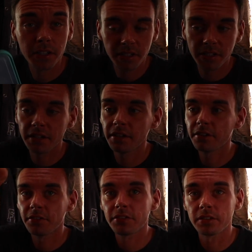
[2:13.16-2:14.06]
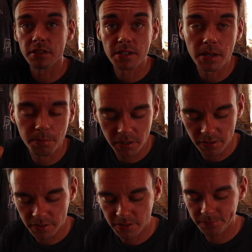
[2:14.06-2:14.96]
he fills up
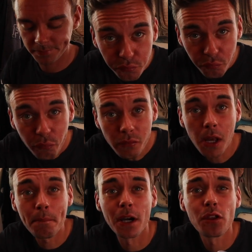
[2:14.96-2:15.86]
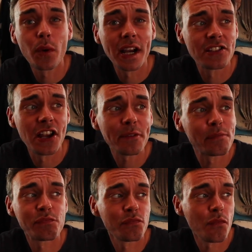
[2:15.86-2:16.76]
his. By the way, it's like
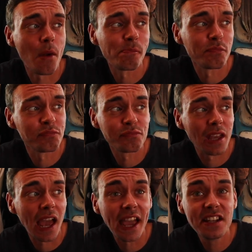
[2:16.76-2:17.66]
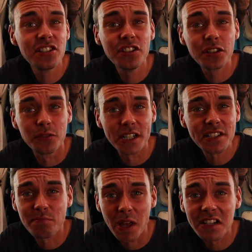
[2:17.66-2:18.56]
18
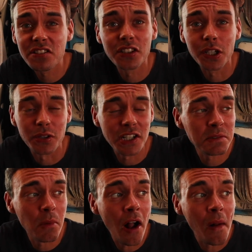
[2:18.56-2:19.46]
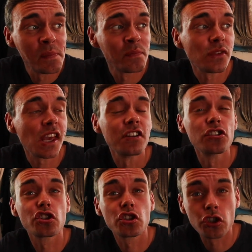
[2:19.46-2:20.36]
degrees, 19 degrees. And
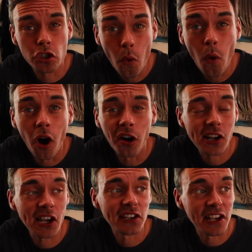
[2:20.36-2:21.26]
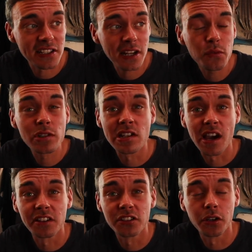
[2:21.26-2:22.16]
it's so hot, like yesterday was
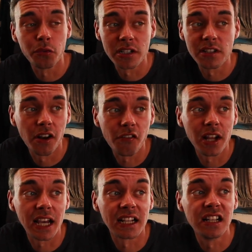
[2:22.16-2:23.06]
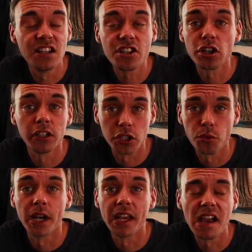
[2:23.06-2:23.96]
19 degrees and I felt like literally
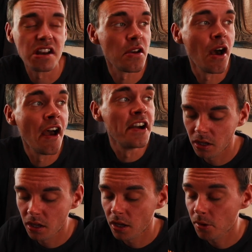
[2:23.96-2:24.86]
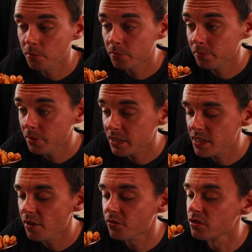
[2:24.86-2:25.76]
28. I'm
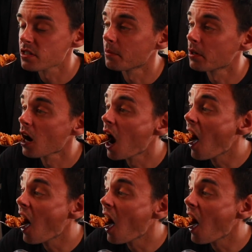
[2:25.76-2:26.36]
excited for the summer.